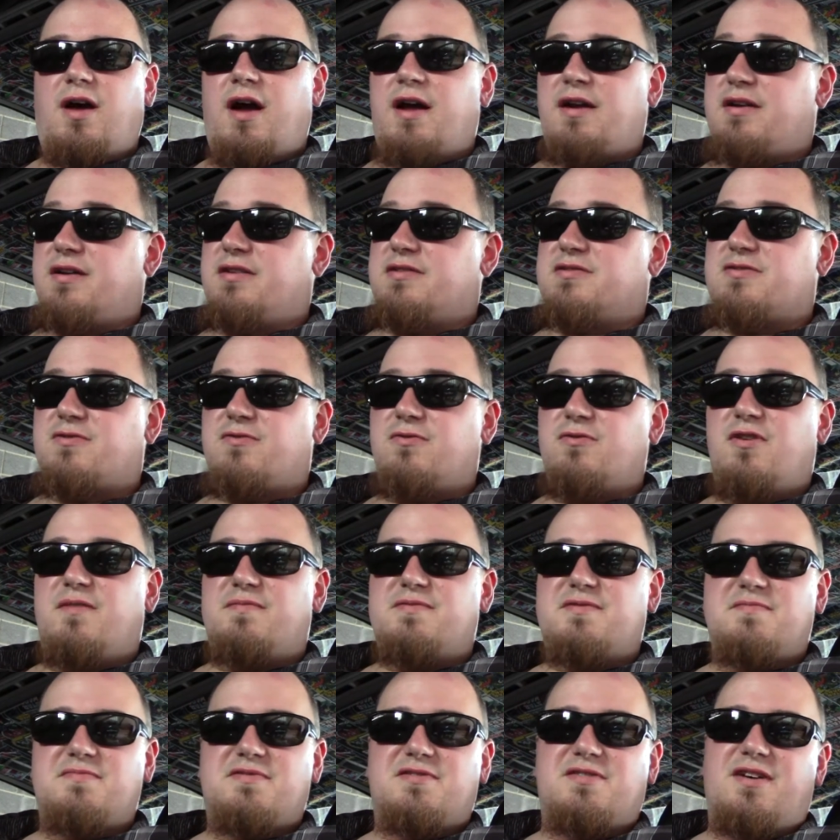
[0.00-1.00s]
I did screw up
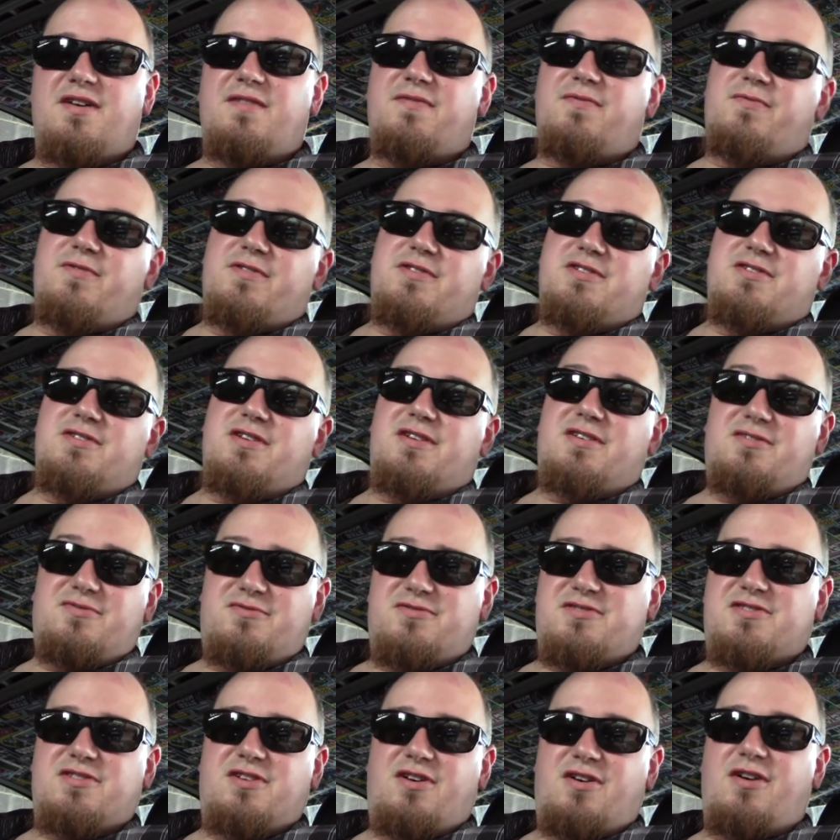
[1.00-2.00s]
some stuff, which you
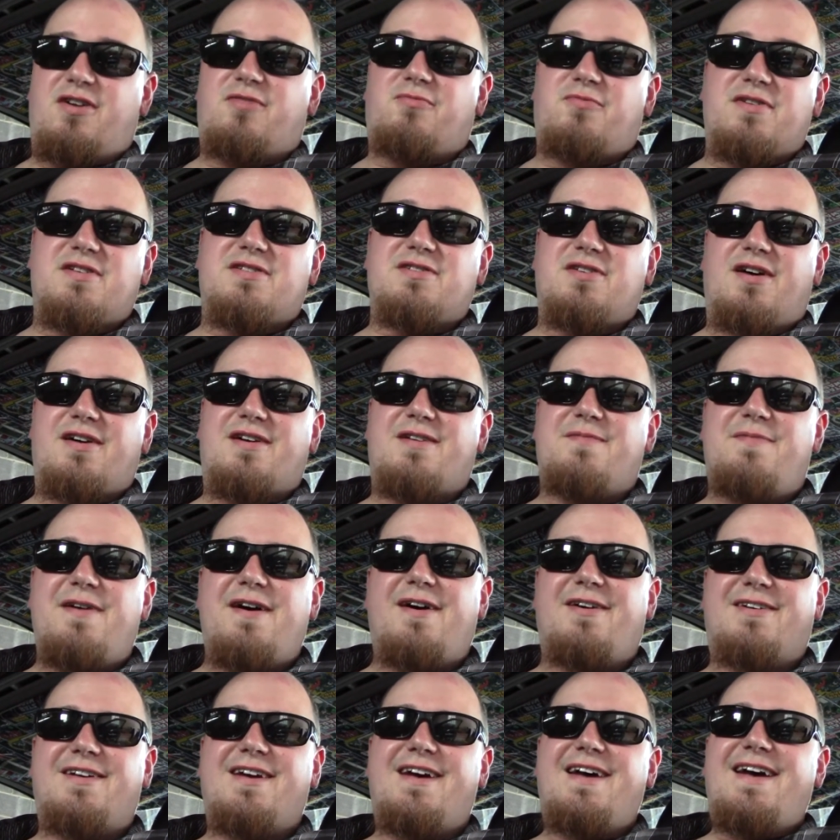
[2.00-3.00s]
saw and we talked
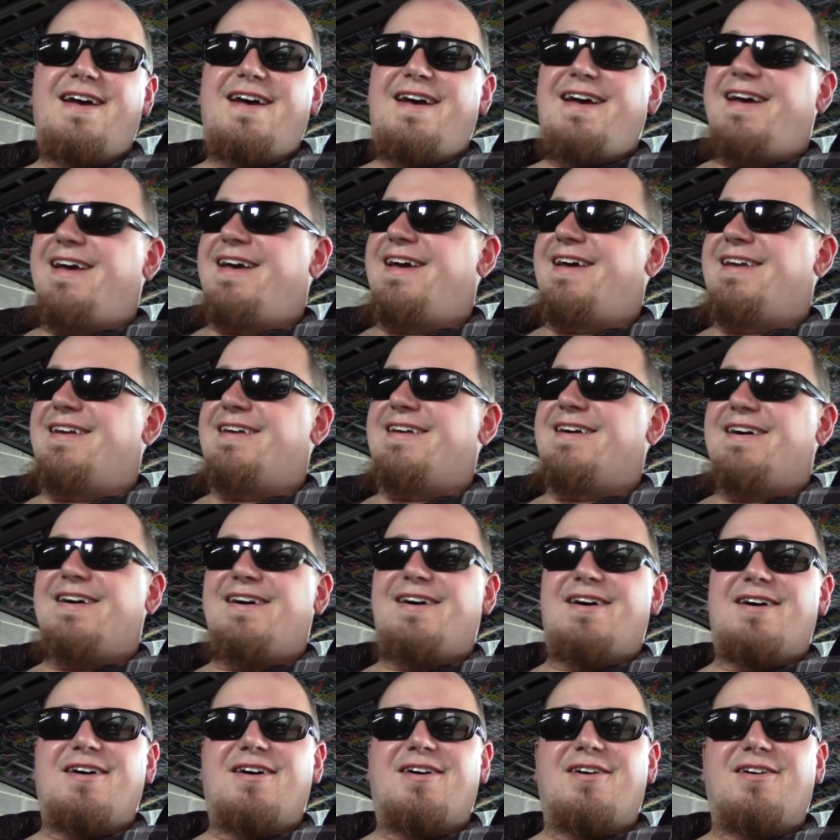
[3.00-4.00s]
about in
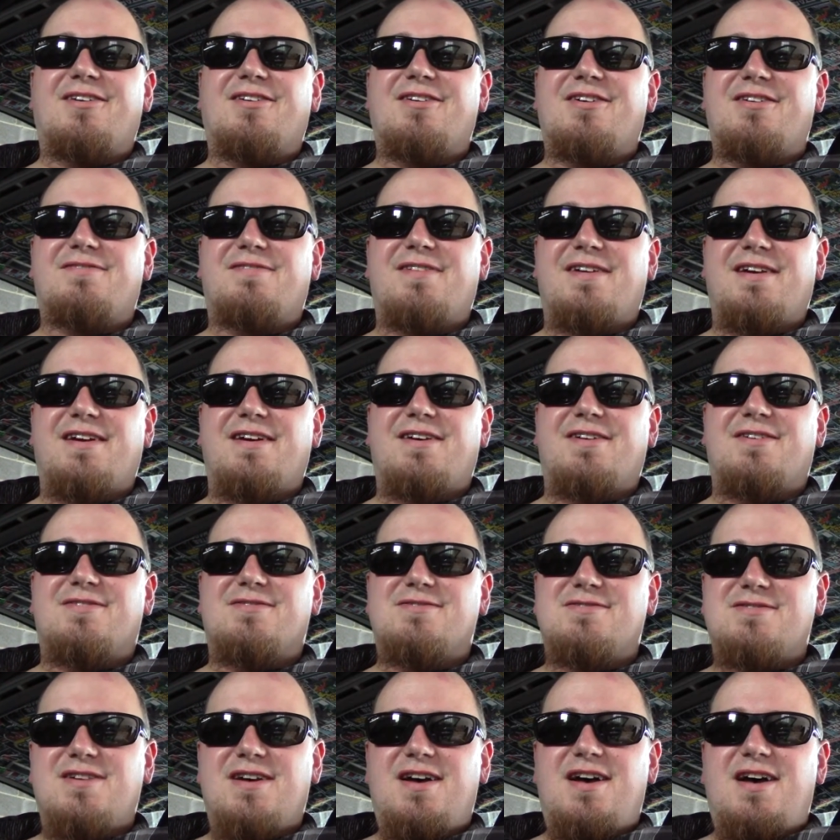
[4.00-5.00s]
earlier
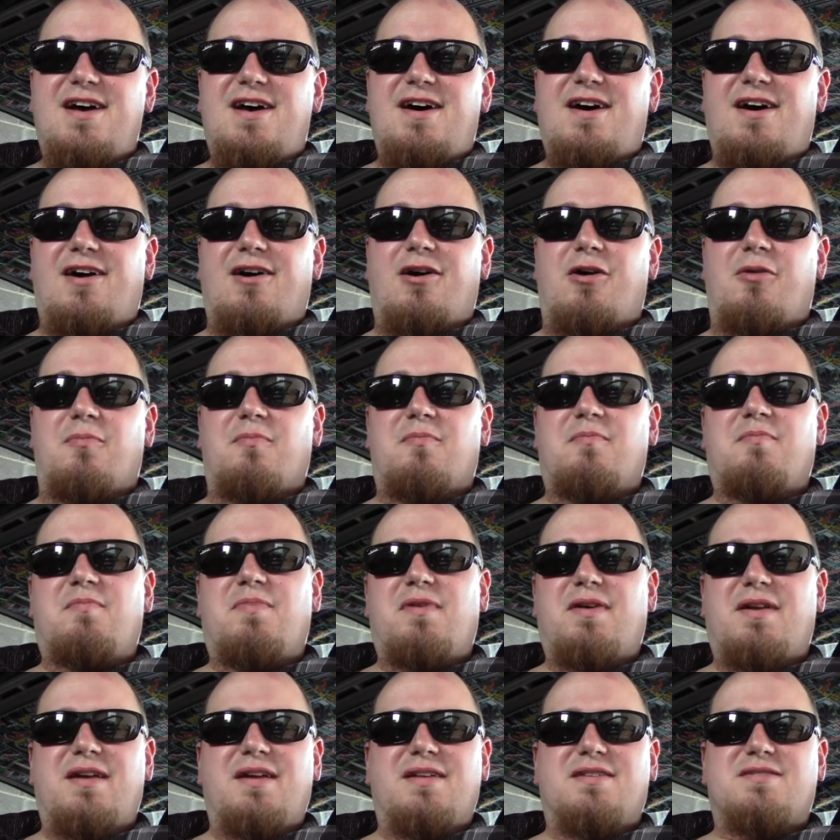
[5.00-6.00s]
videos.
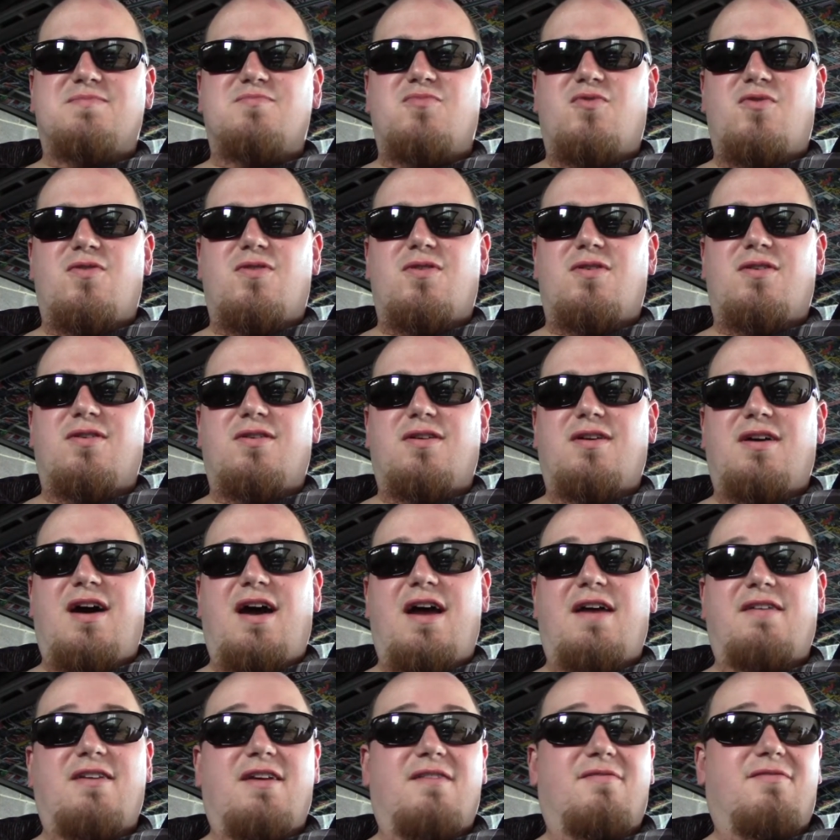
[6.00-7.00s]
But it's more,
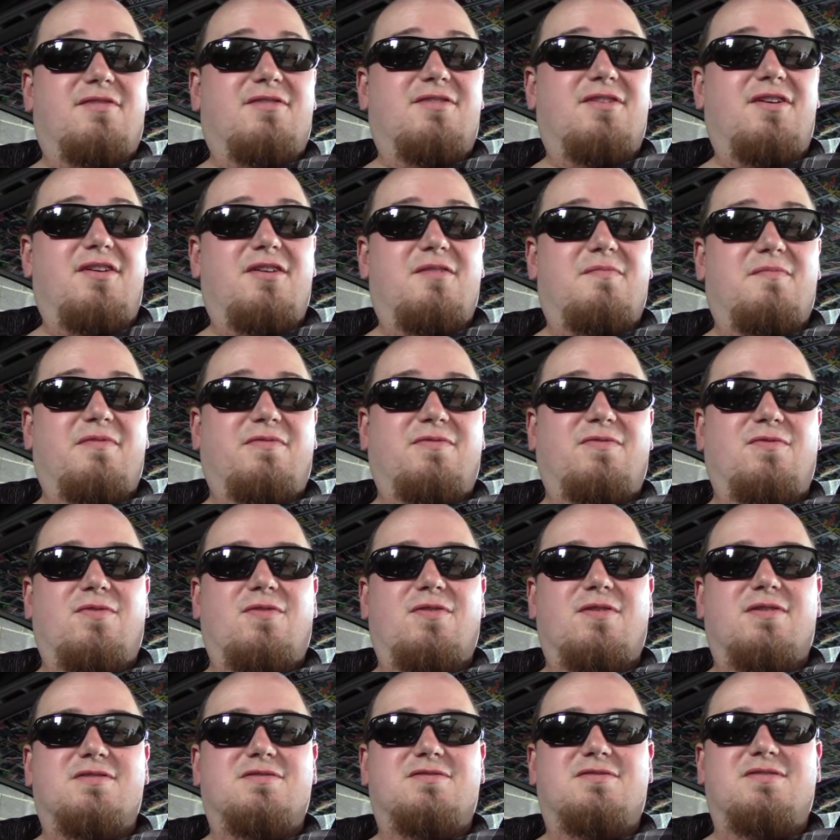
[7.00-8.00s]
I had never done it
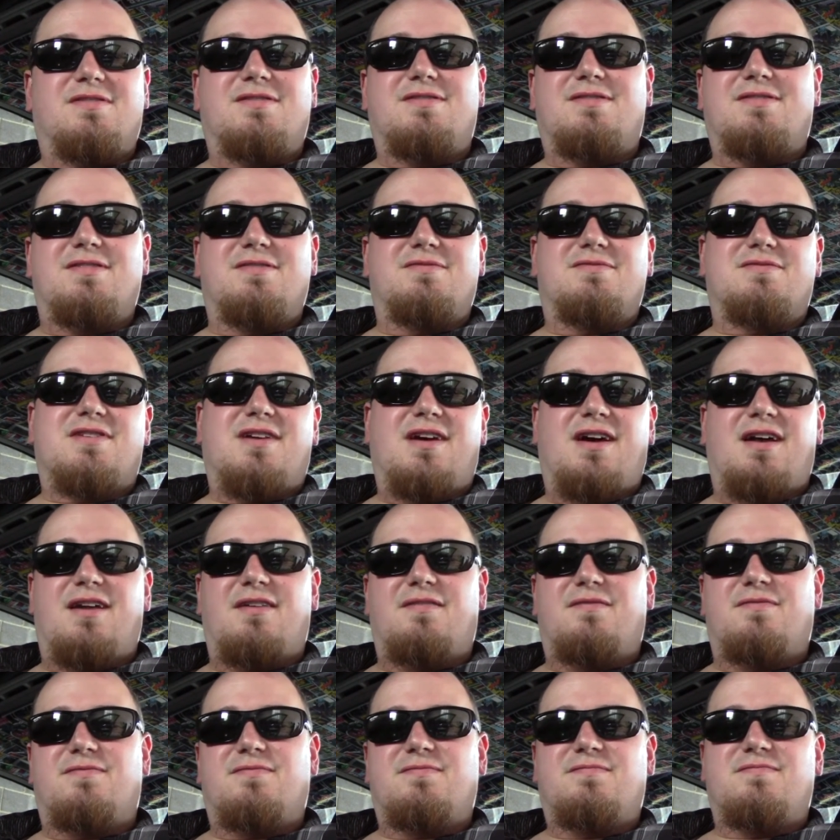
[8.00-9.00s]
before, so it was kind
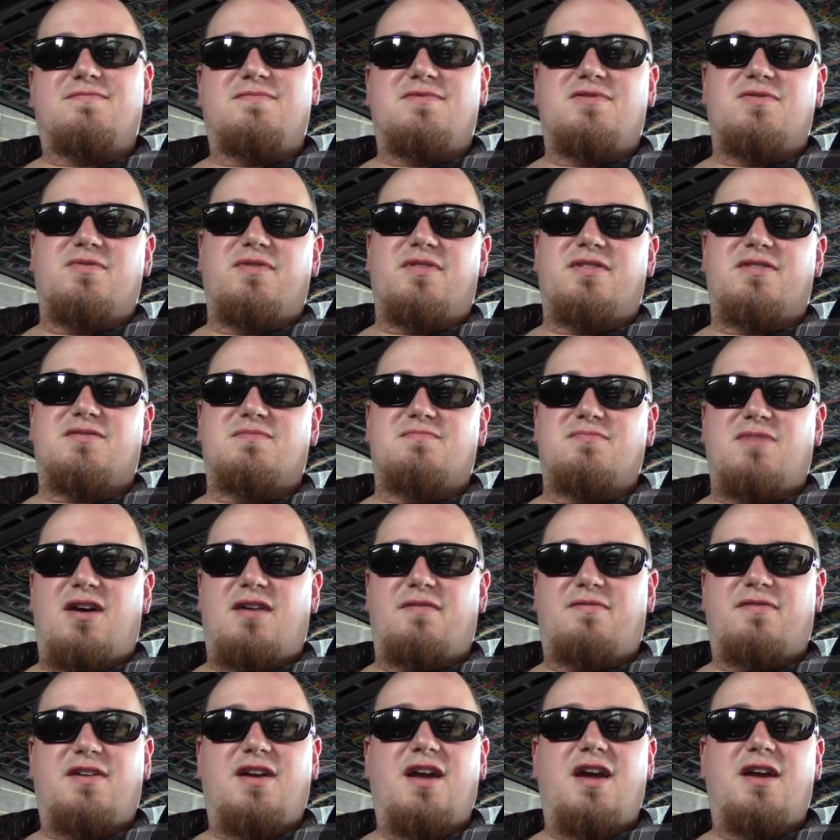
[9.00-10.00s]
of doing some
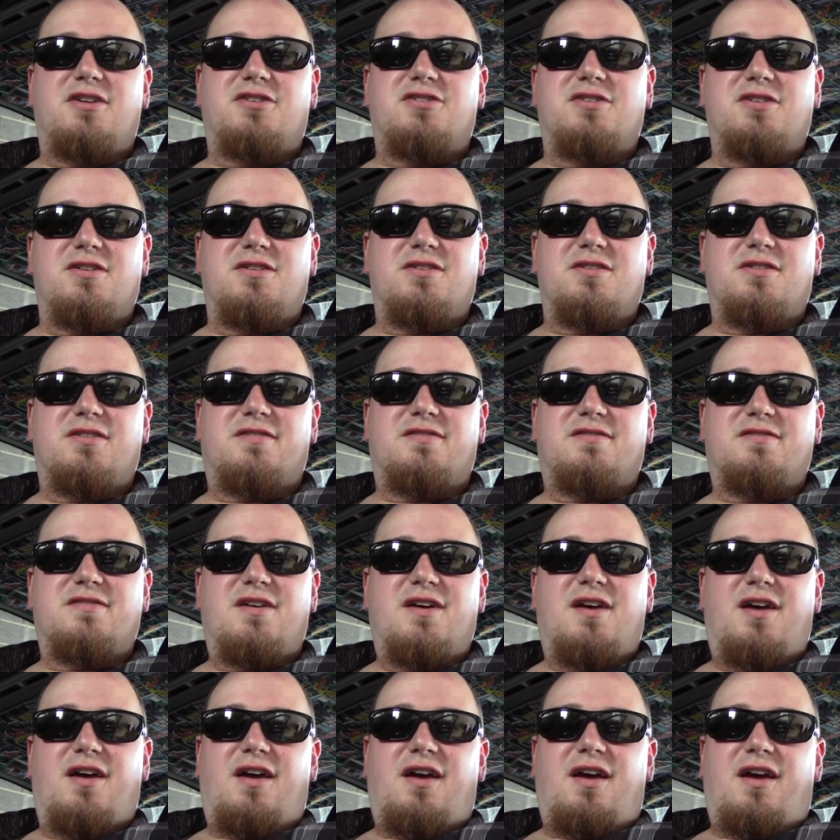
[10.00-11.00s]
modifications
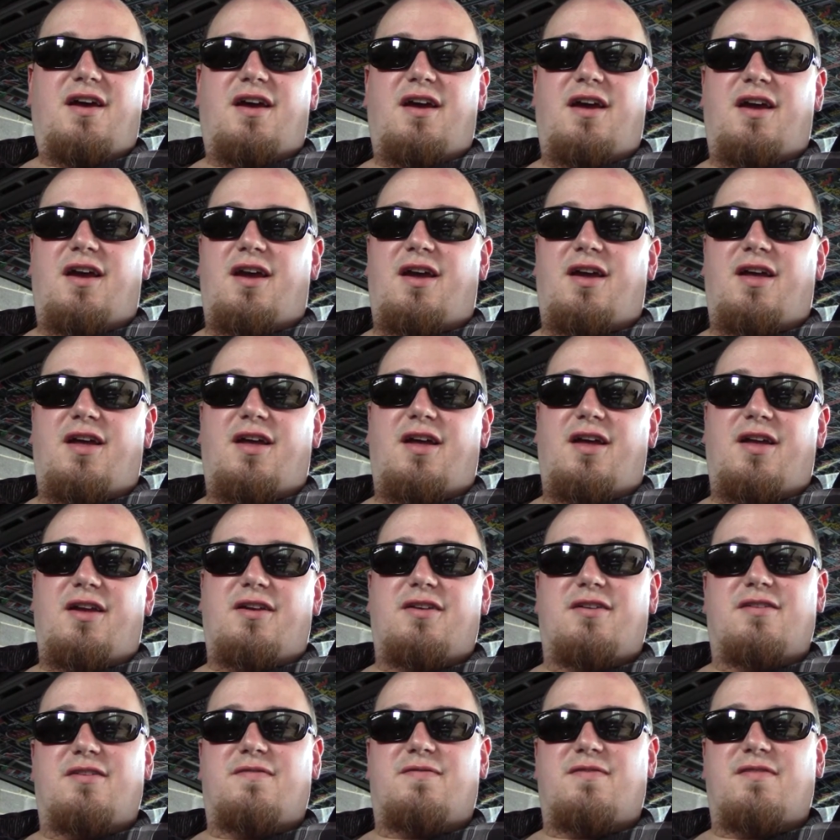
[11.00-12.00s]

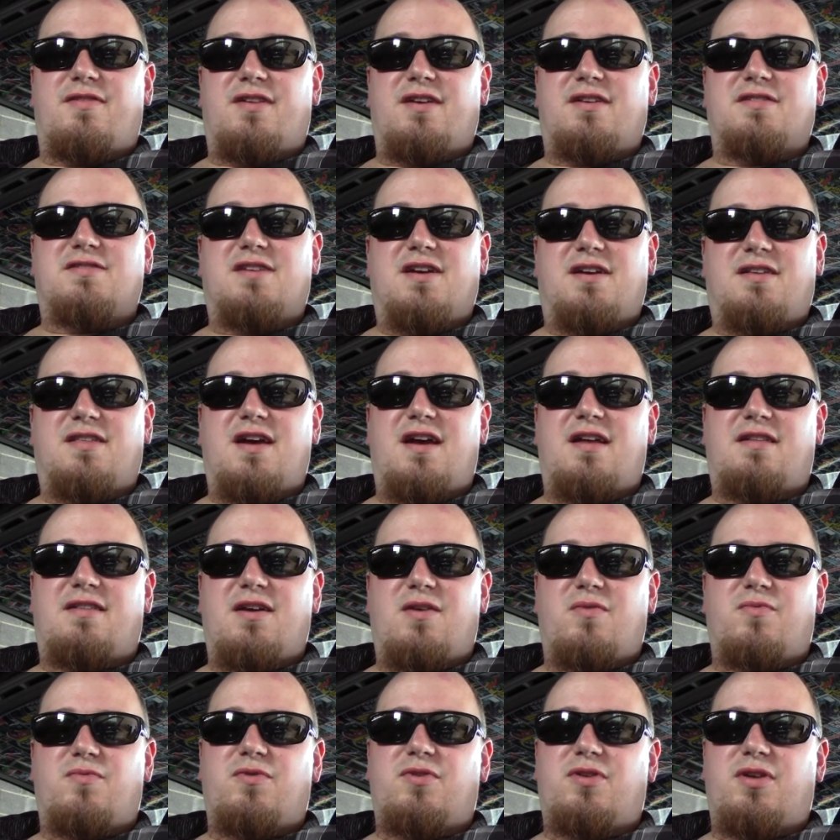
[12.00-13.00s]
and different things like that
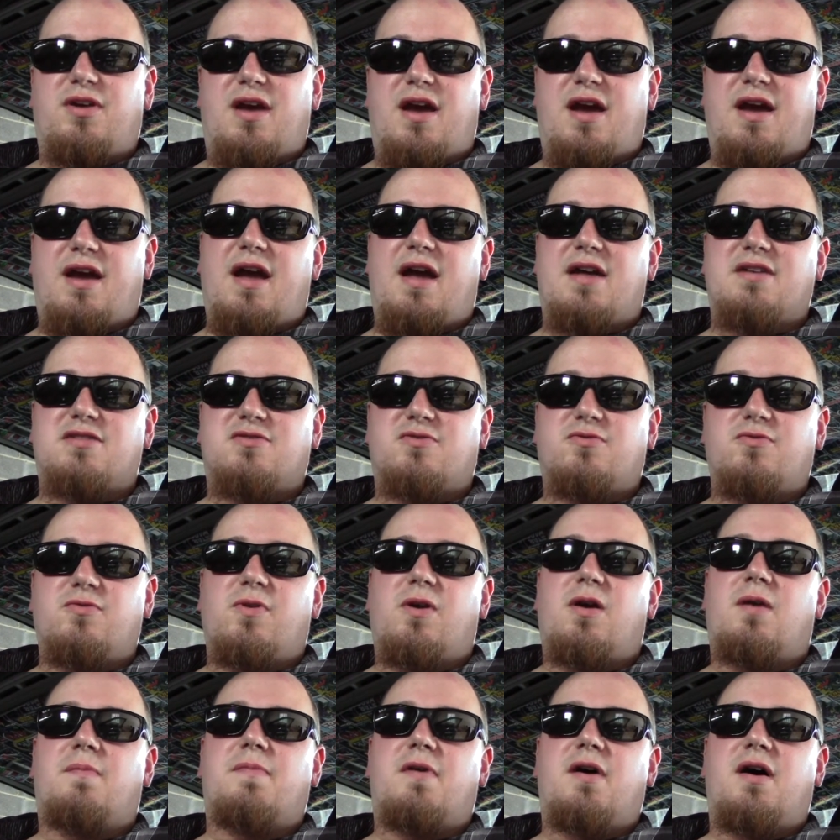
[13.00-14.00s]
really I got screwed
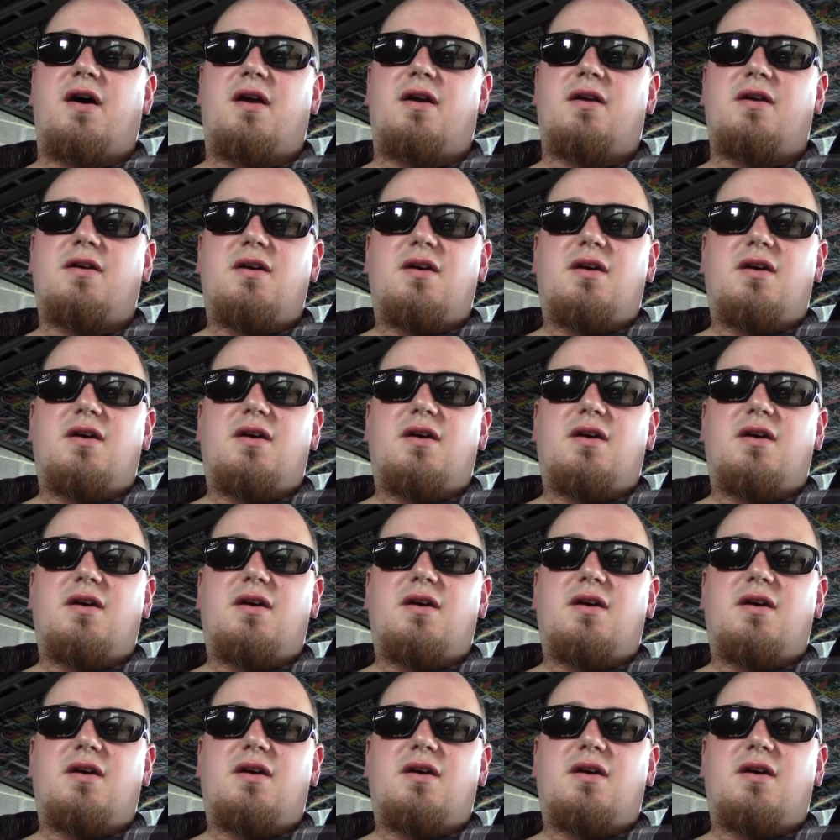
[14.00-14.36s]
up on.